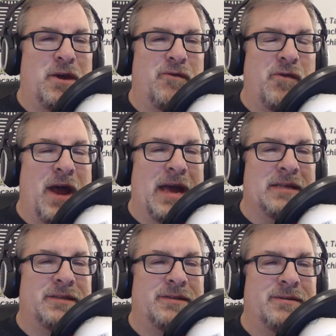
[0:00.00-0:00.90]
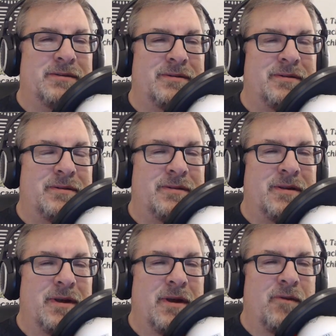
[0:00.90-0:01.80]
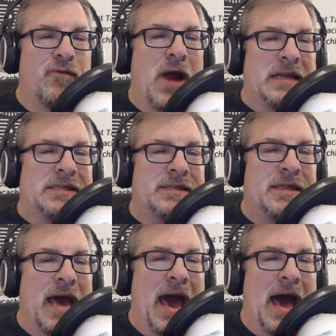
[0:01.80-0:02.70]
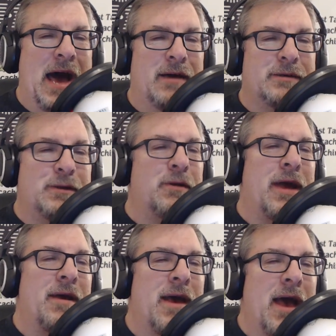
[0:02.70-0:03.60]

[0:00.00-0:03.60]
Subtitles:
France. France is in the house. Okay.